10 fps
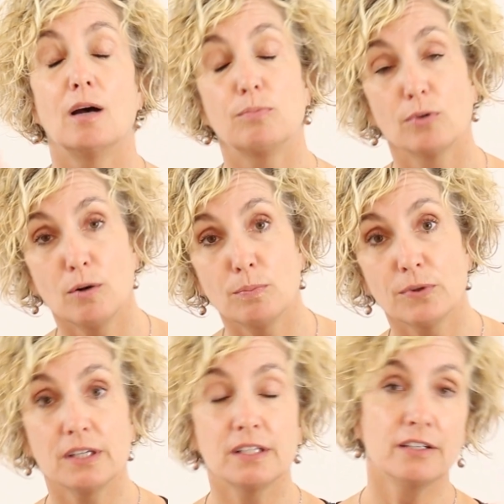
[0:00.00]

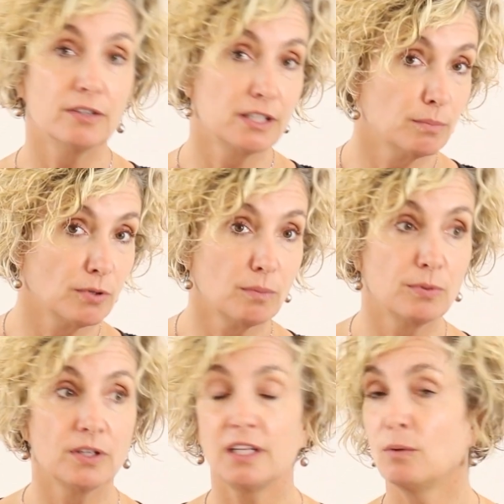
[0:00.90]
appropriately or
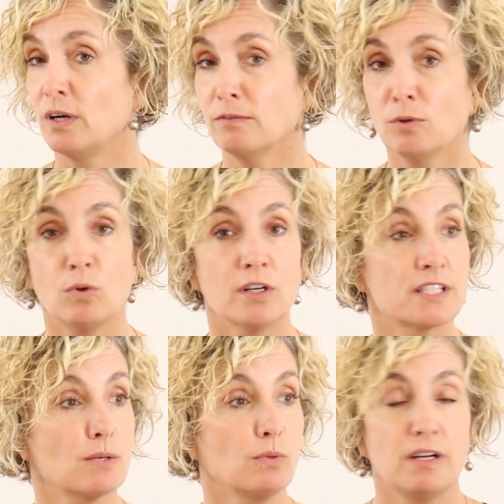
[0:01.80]
inappropriately, whatever
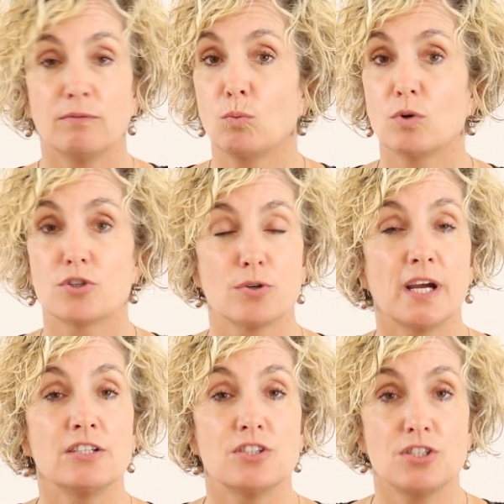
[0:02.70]
works and whatever we're
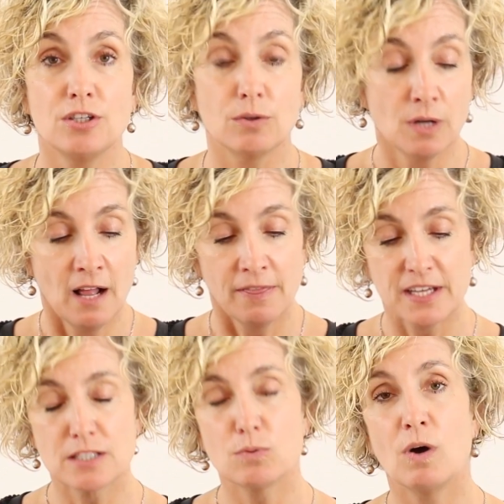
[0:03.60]
trained to do.
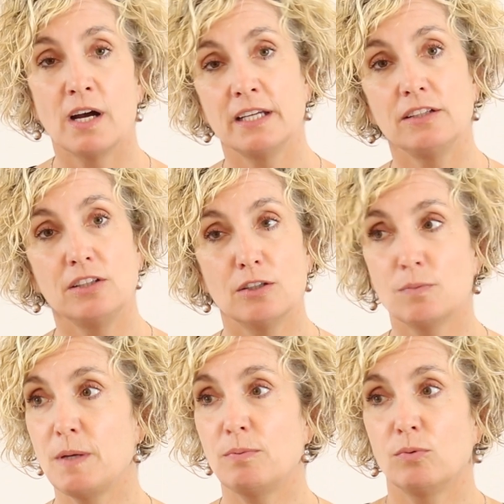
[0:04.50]
That's why,
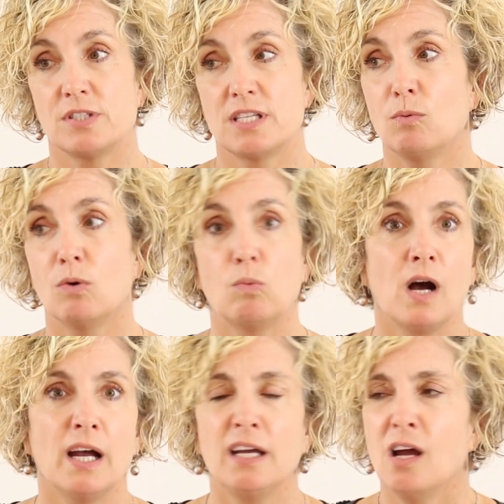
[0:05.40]
people would say, well,
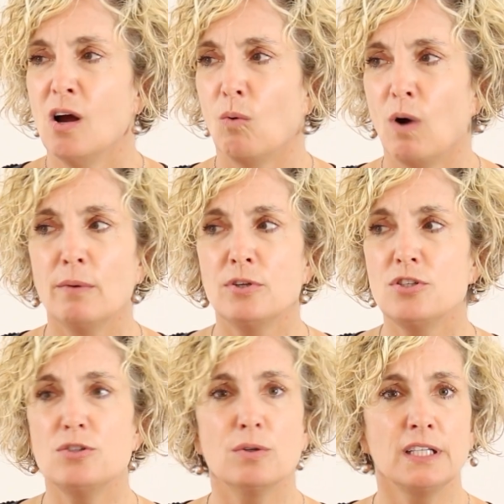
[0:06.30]
why would
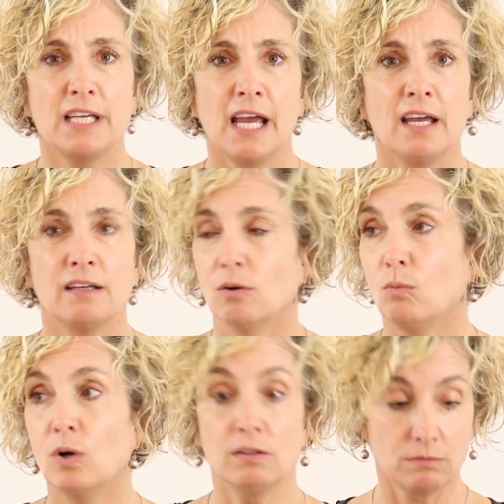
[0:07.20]
you join a gang?
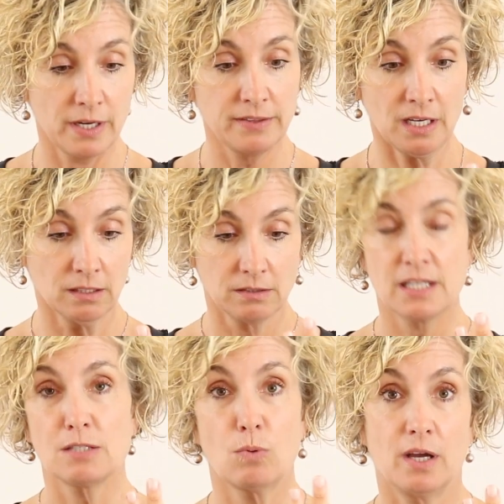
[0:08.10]
Well, right there,
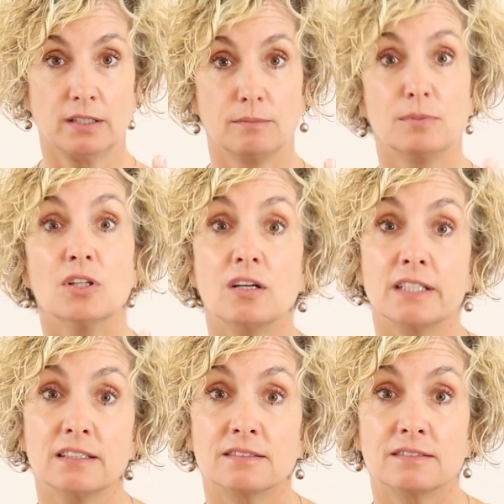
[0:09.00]
that's why.
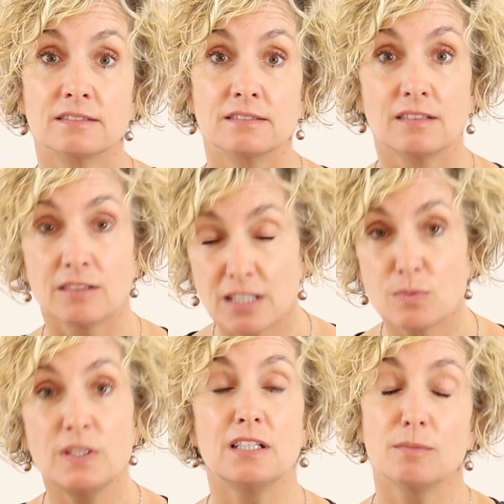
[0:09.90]
Belonging. Because
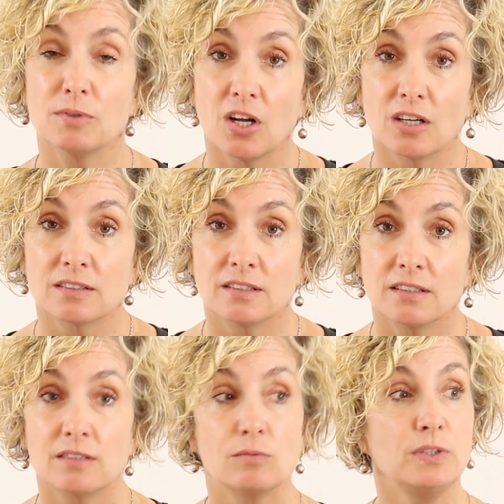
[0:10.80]
we need to belong.
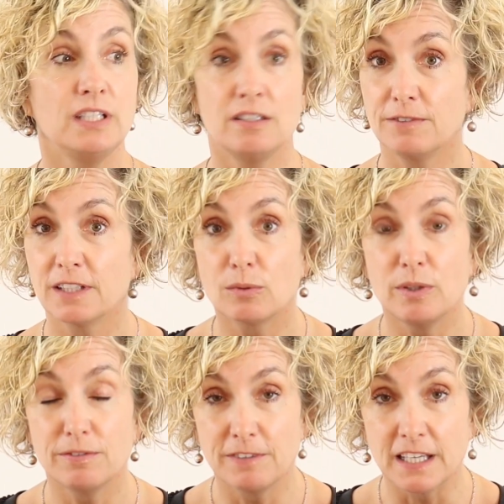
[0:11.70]
We need to feel like
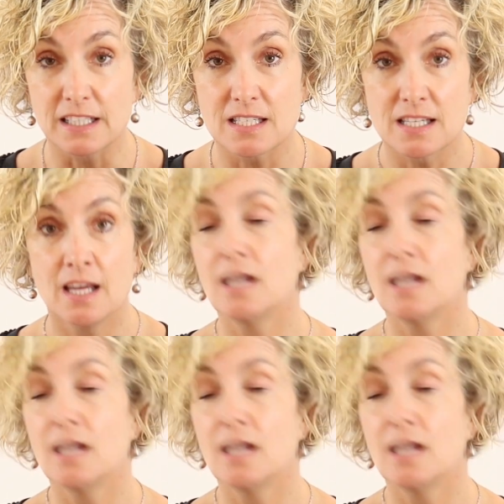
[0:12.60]
we fit.